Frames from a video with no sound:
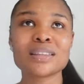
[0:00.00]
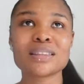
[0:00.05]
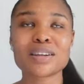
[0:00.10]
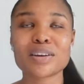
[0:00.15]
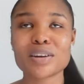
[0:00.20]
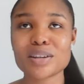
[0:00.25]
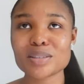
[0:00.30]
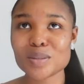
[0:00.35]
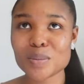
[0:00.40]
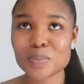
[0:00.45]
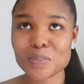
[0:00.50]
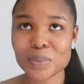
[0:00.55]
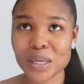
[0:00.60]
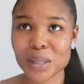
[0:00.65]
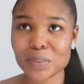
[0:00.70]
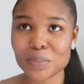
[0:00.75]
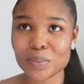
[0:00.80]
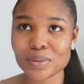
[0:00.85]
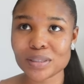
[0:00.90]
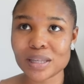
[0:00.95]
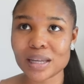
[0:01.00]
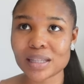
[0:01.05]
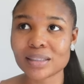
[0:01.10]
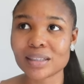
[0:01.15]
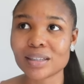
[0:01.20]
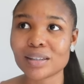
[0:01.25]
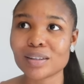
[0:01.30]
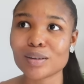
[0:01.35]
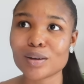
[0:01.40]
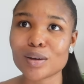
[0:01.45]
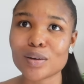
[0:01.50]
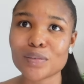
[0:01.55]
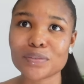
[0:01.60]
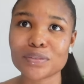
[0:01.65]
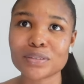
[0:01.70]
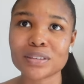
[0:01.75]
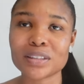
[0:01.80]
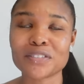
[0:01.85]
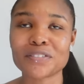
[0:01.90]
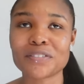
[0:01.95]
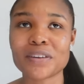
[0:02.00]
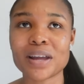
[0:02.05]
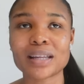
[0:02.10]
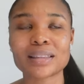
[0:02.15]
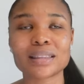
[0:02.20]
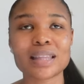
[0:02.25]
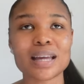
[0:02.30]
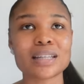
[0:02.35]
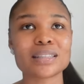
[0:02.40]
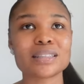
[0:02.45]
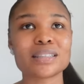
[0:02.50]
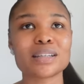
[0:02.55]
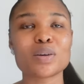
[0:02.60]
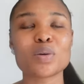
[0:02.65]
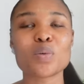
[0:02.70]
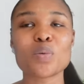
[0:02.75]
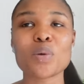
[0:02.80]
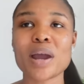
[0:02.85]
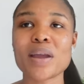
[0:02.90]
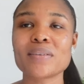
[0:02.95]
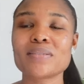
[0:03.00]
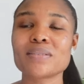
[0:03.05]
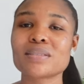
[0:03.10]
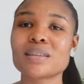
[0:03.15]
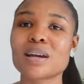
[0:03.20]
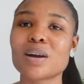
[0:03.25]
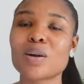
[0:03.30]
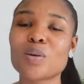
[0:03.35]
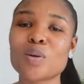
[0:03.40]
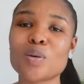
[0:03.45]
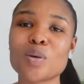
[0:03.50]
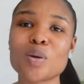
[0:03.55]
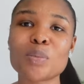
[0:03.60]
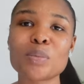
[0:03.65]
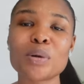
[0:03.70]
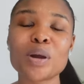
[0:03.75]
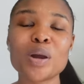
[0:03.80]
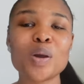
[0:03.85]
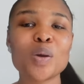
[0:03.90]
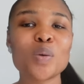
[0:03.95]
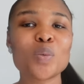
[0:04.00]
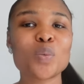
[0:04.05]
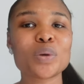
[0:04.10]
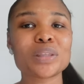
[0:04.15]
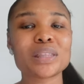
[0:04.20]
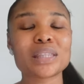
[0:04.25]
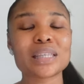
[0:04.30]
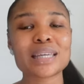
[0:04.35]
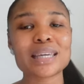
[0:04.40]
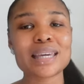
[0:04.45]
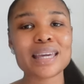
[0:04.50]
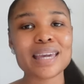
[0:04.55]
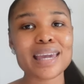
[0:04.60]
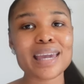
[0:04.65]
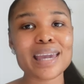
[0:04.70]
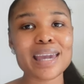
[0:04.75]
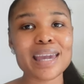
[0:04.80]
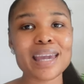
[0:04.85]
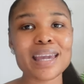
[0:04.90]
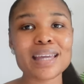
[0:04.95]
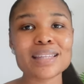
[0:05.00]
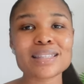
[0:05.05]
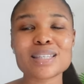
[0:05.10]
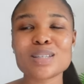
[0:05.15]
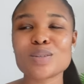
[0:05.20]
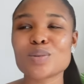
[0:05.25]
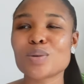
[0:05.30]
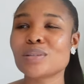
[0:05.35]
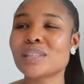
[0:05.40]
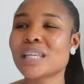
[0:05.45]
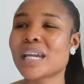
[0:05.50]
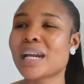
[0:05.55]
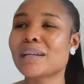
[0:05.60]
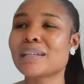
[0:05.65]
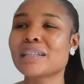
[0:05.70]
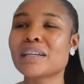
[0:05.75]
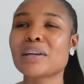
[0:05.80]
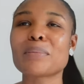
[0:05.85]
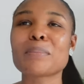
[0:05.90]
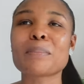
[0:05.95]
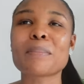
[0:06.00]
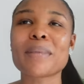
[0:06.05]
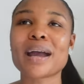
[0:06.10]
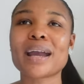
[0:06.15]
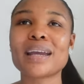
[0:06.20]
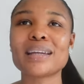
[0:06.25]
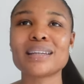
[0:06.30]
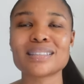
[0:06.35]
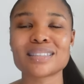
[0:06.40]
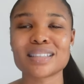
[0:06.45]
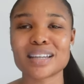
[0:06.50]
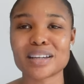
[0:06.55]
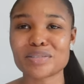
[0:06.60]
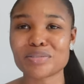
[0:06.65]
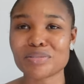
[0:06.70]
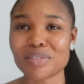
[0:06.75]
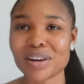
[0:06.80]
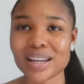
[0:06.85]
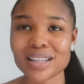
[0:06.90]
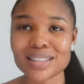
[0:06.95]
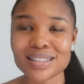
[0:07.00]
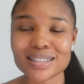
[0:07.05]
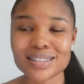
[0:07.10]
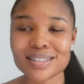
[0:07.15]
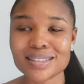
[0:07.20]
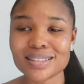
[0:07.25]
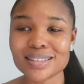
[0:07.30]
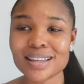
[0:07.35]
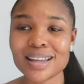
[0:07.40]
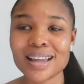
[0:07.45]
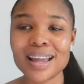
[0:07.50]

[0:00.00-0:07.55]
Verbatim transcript: There are some people that they love the fact that their wives is at home with the kids, you know, their their mind is at rest.